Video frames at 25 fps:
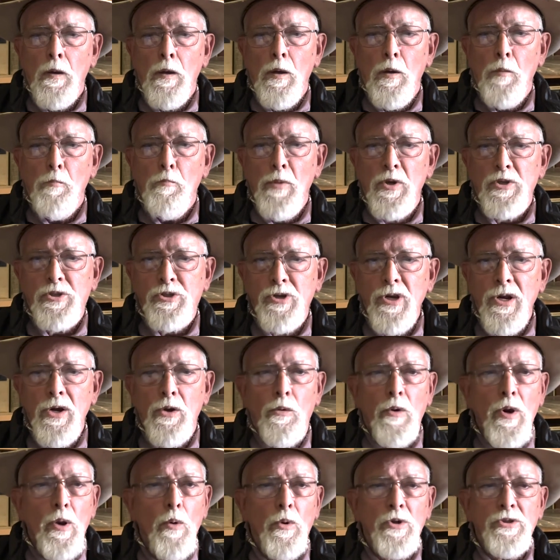
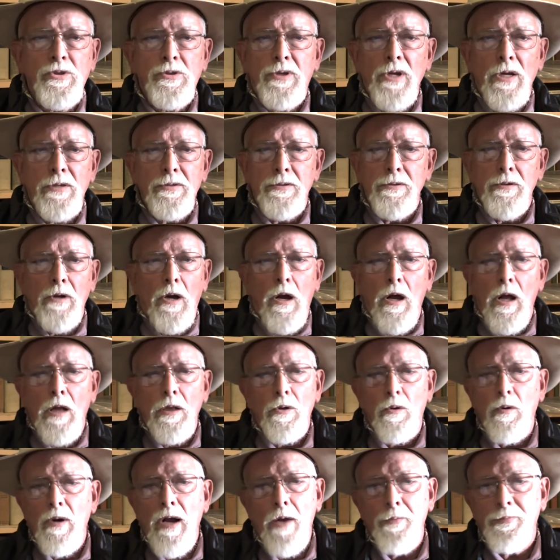Machinery which doesn't
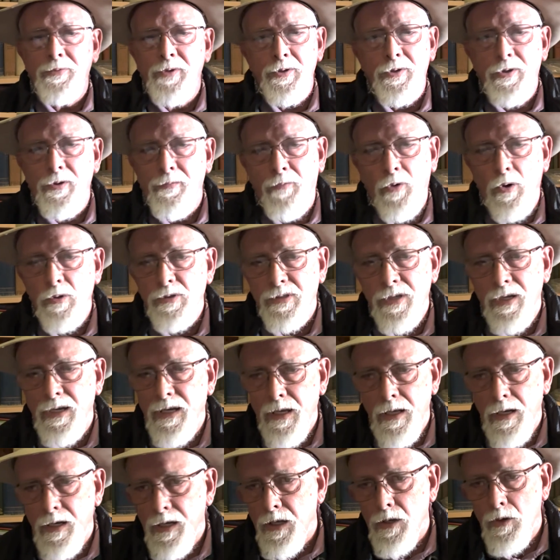holler out that diversity
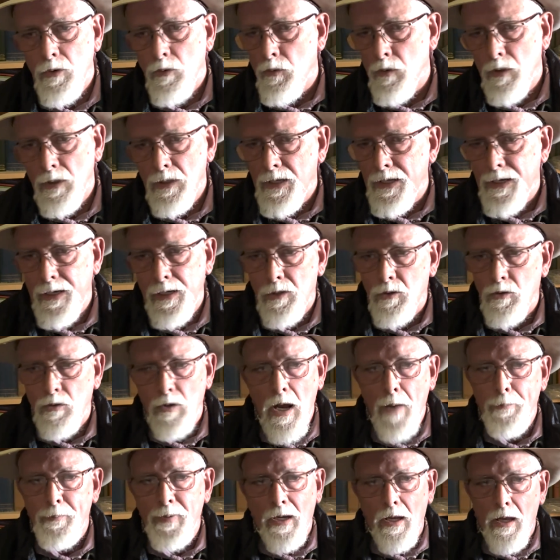and interrelated
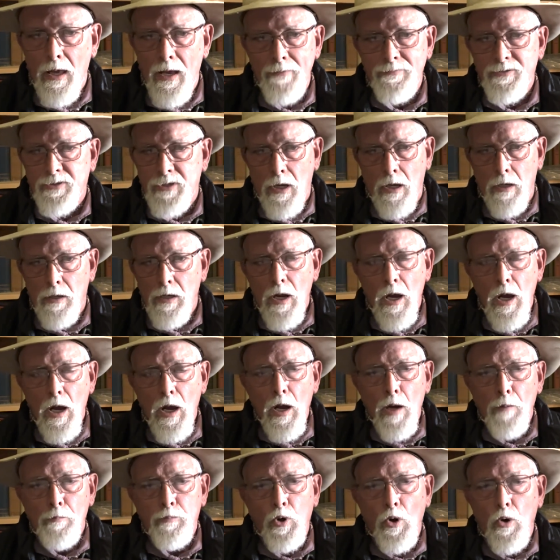crop and livestock
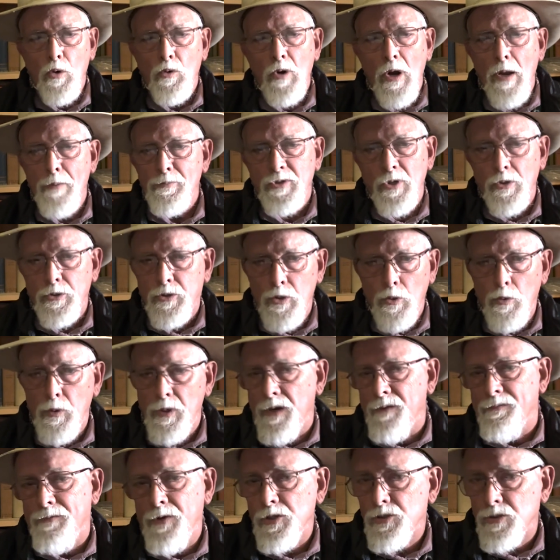programs are too
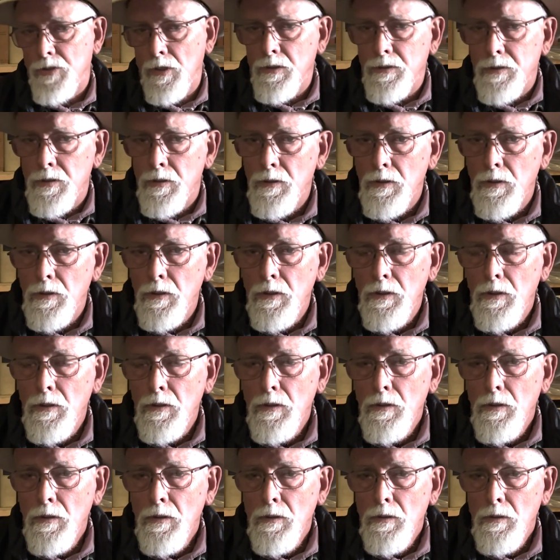inefficient.
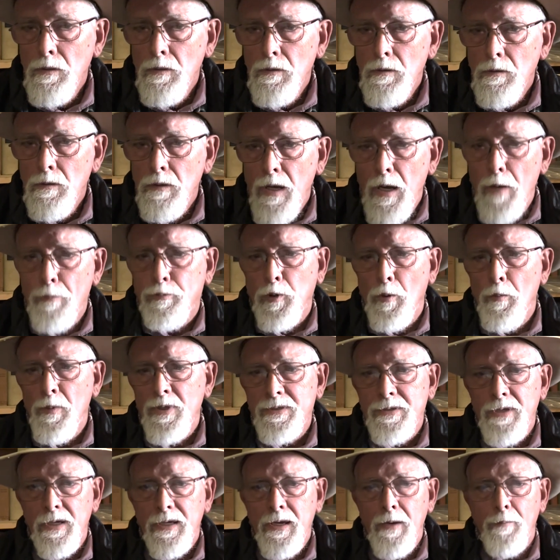Implements
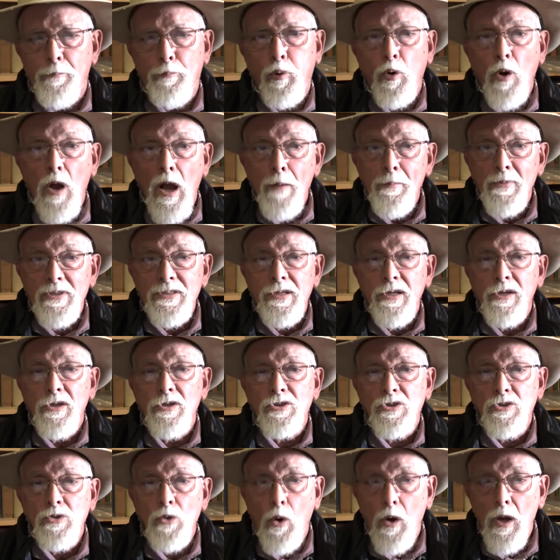that give primacy to
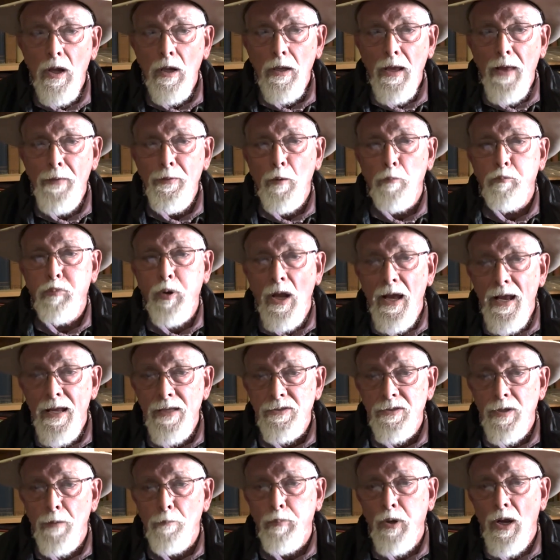soil and the
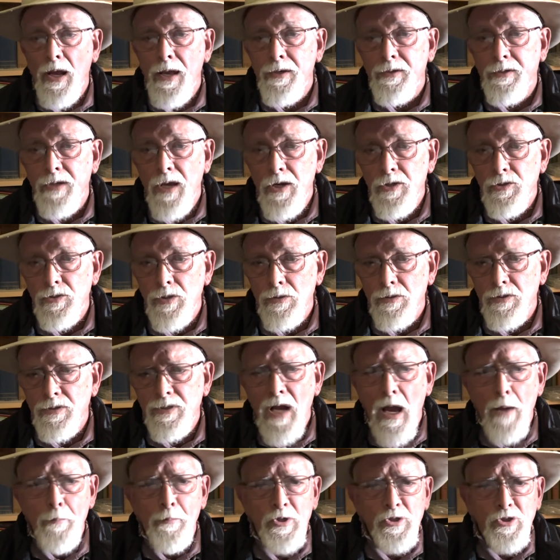plants and plantations,
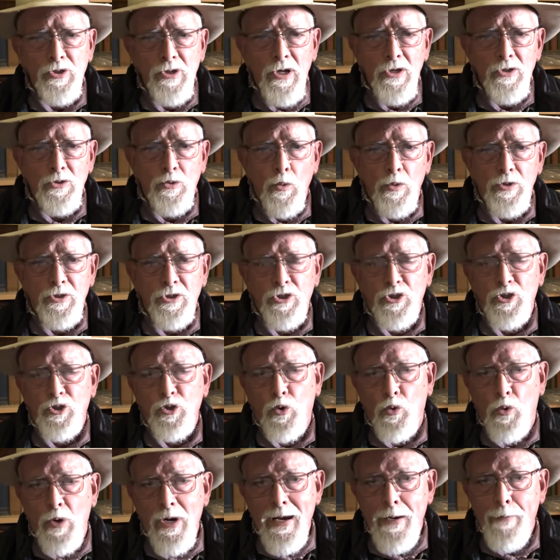not machines which
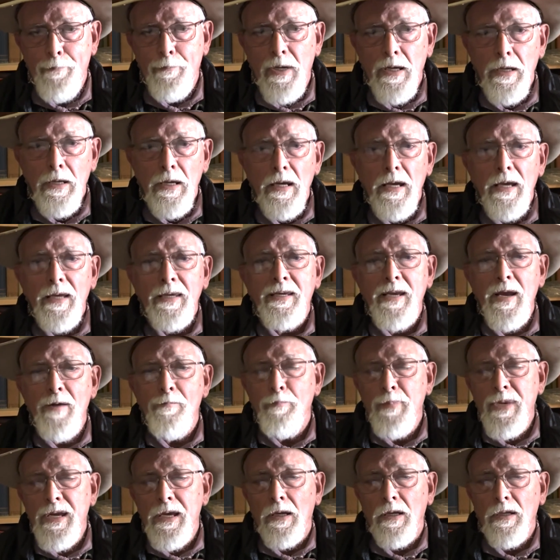scream, "Give
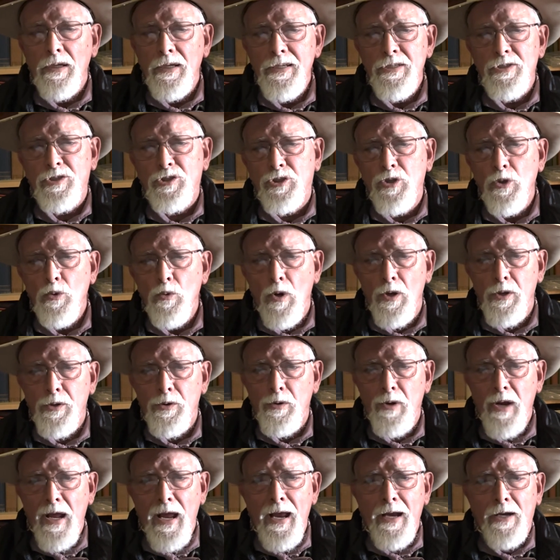me at least
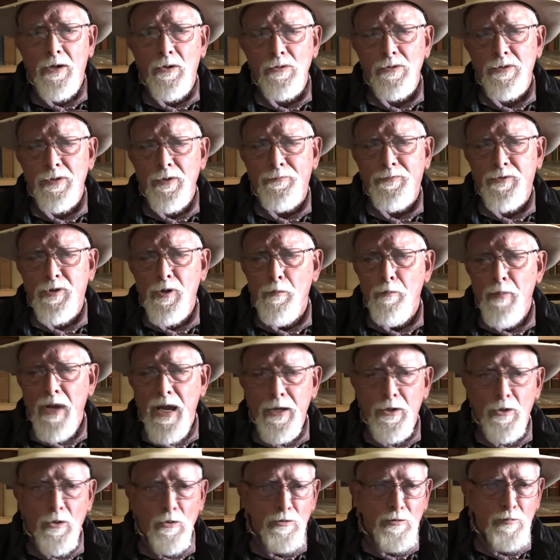200 acres of
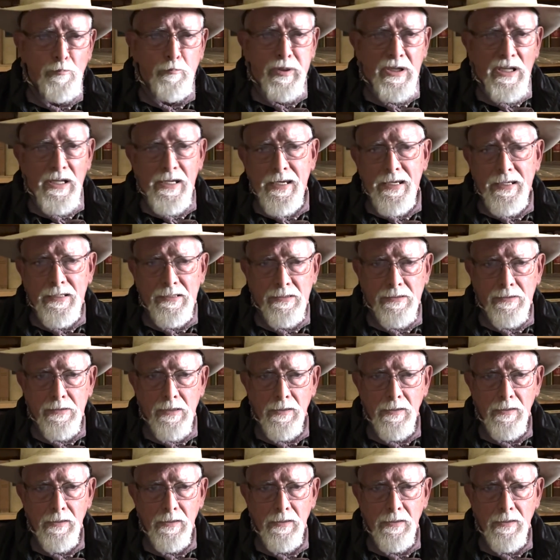tomatoes, please."